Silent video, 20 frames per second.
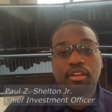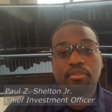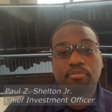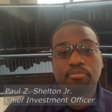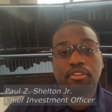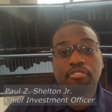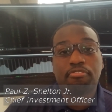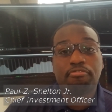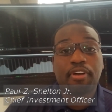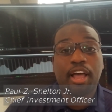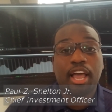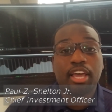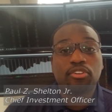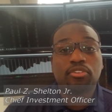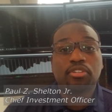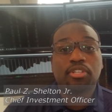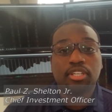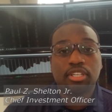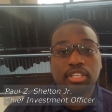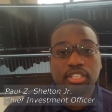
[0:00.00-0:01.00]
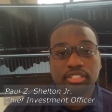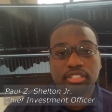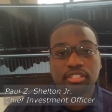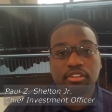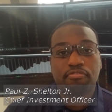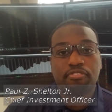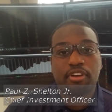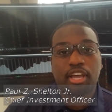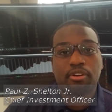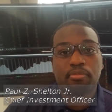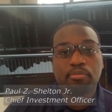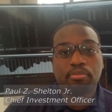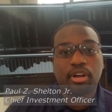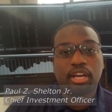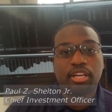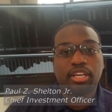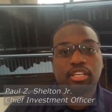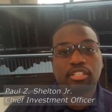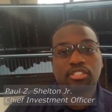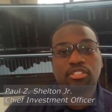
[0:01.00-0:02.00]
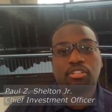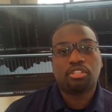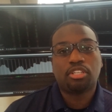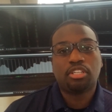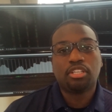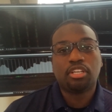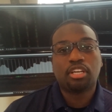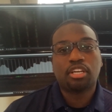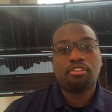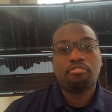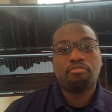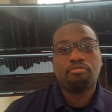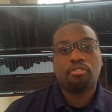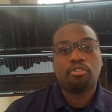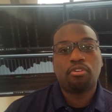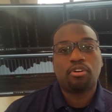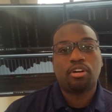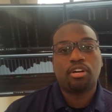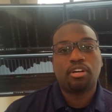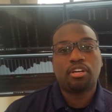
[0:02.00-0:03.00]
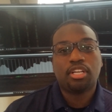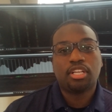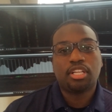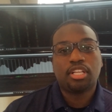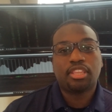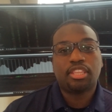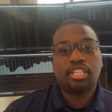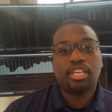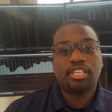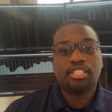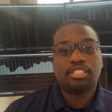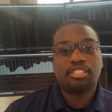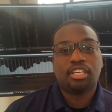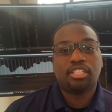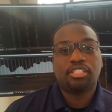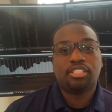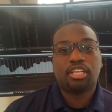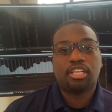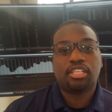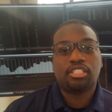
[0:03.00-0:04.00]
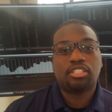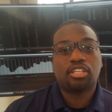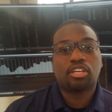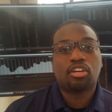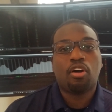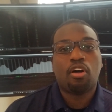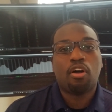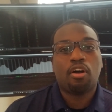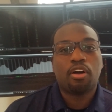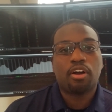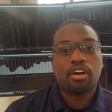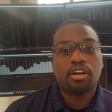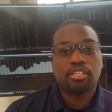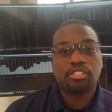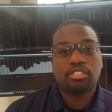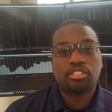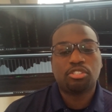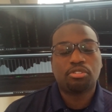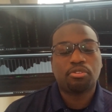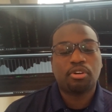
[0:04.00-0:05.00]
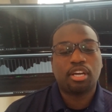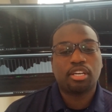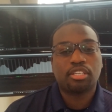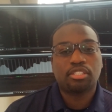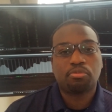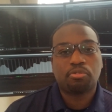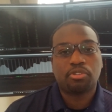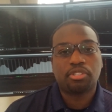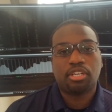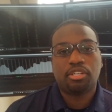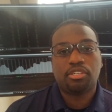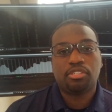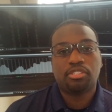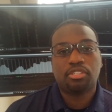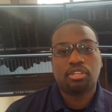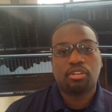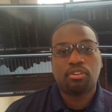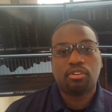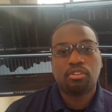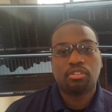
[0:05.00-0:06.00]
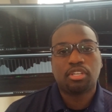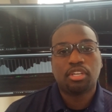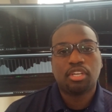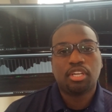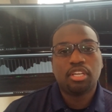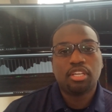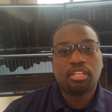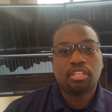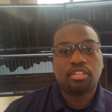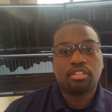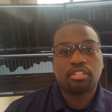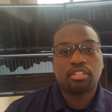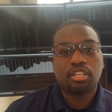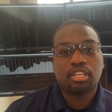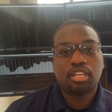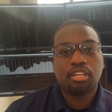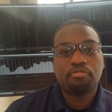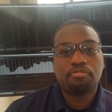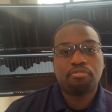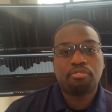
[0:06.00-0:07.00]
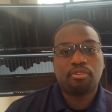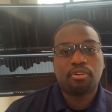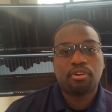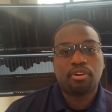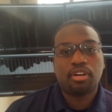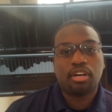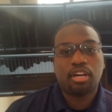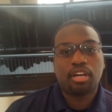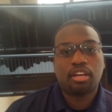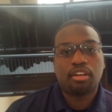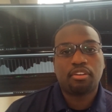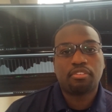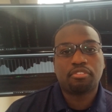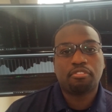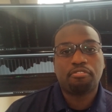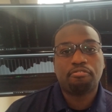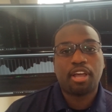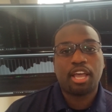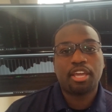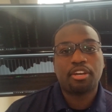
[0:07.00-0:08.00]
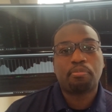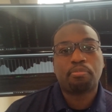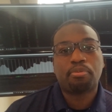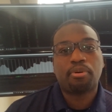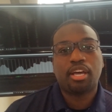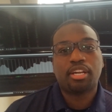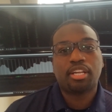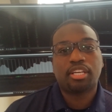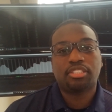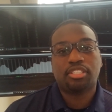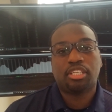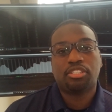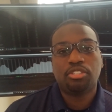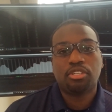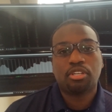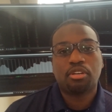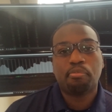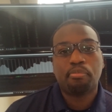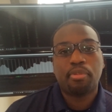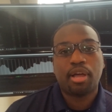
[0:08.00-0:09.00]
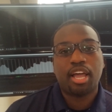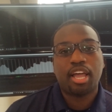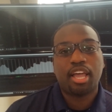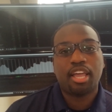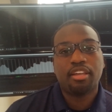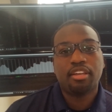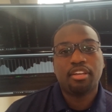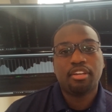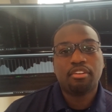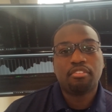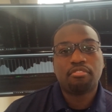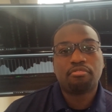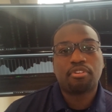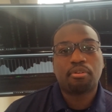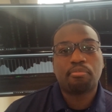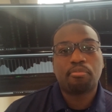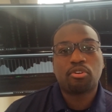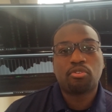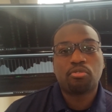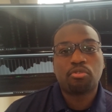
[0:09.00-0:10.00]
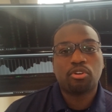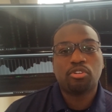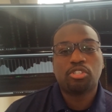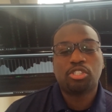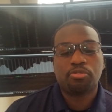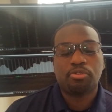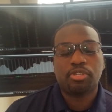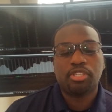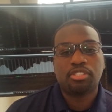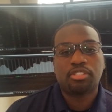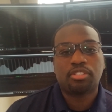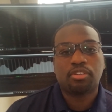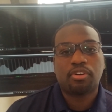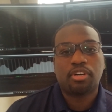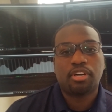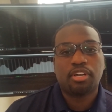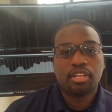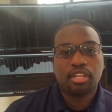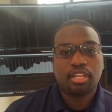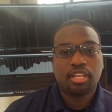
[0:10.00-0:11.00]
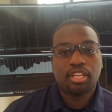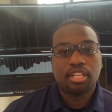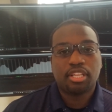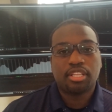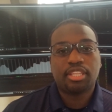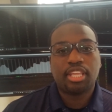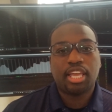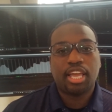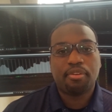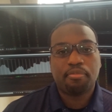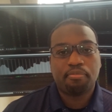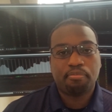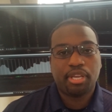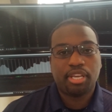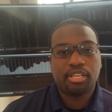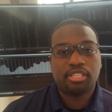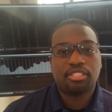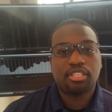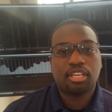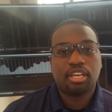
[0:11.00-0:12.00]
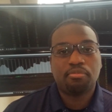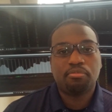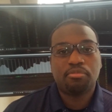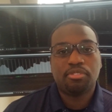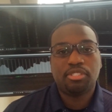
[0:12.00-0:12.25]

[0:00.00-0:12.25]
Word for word: the final goods and the final products. So you're looking for things such as the cars, trucks when they're sold. You're looking for the final products that you can buy from a grocery store. That makes up